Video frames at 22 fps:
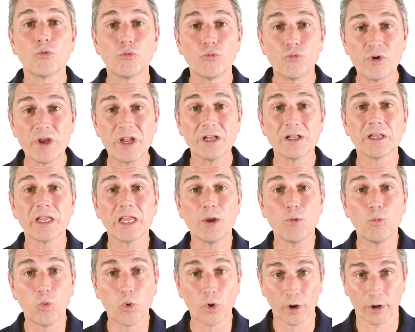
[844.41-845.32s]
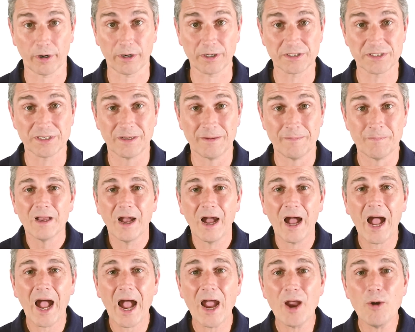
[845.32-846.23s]
really worked.
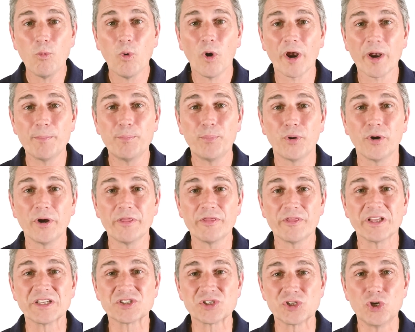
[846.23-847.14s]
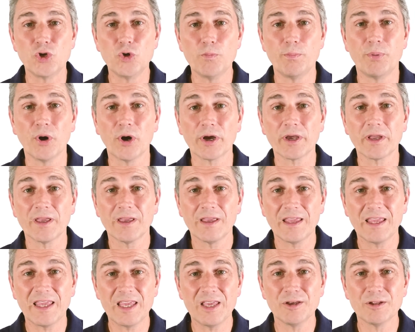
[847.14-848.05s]
I want to put this new book,
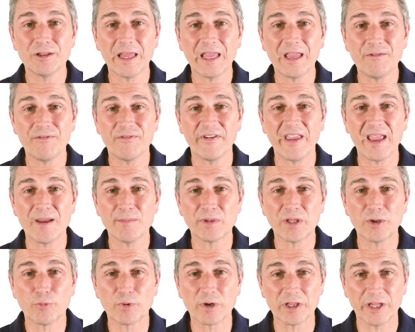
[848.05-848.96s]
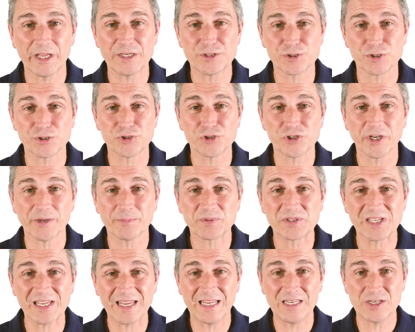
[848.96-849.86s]
Healing Family
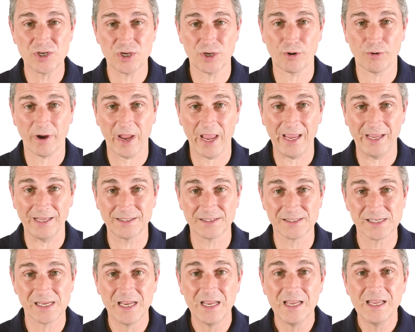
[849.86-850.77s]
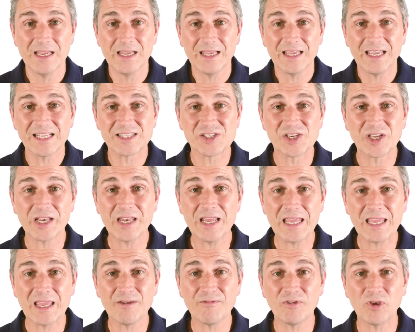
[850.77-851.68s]
Relationships, into your hands. It's going to
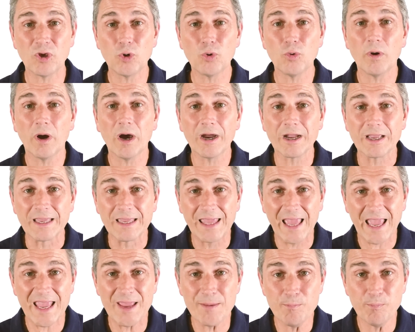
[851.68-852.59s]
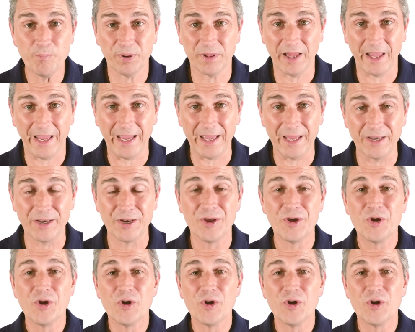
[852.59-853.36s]
give you a game plan